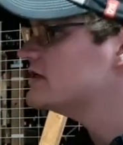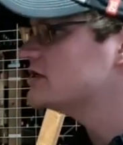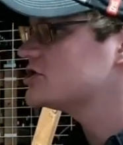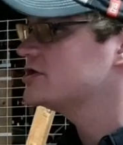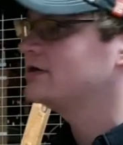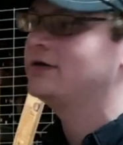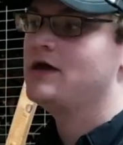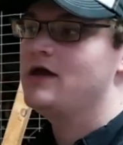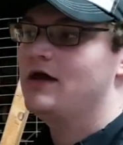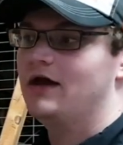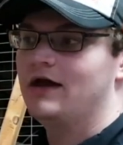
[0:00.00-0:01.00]
first
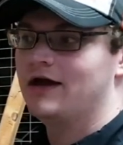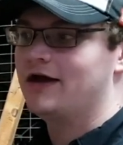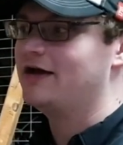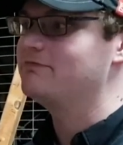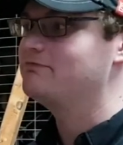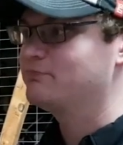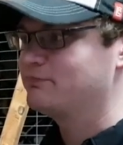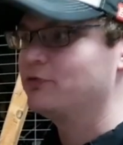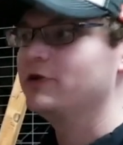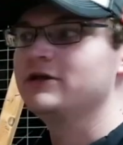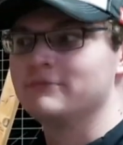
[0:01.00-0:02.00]
edition,
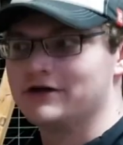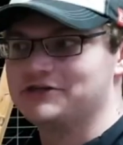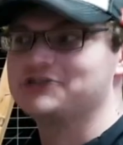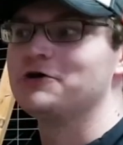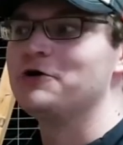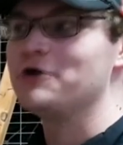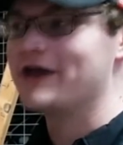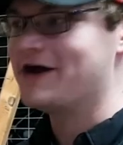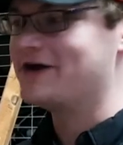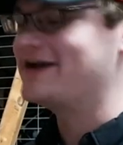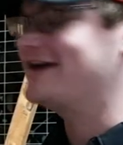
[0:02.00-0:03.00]
pretty much sold